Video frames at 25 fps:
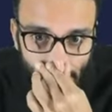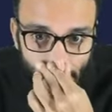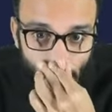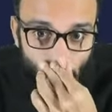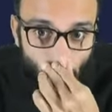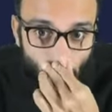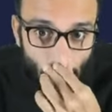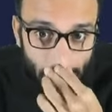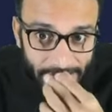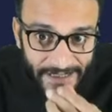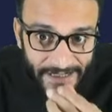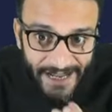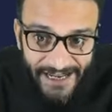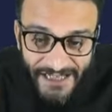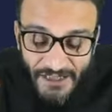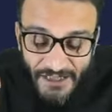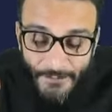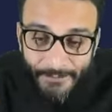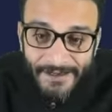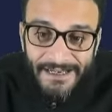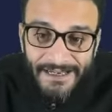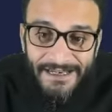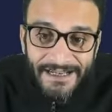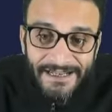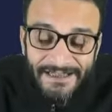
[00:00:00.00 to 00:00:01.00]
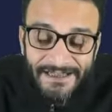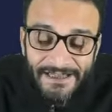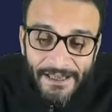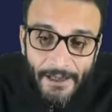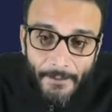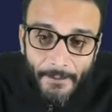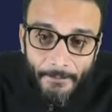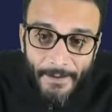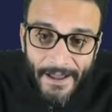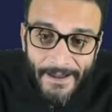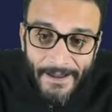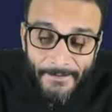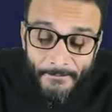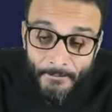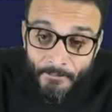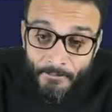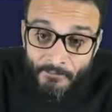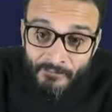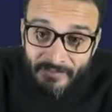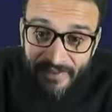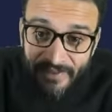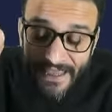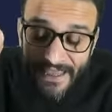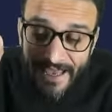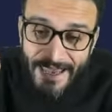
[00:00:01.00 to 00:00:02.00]
Context meaning thereby,
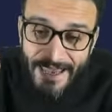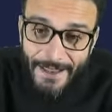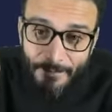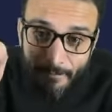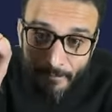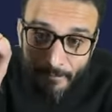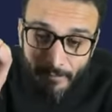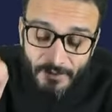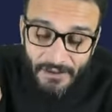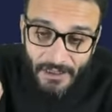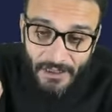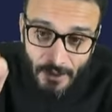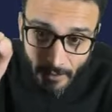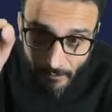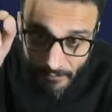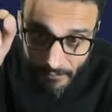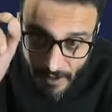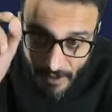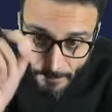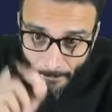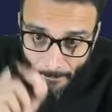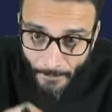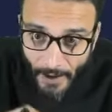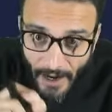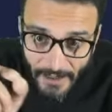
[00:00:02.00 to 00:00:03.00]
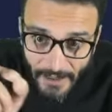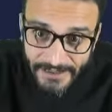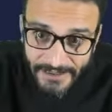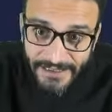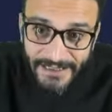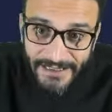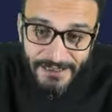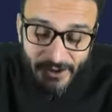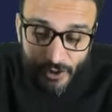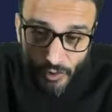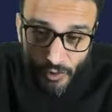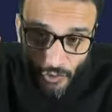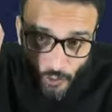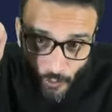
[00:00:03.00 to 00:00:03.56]
the parties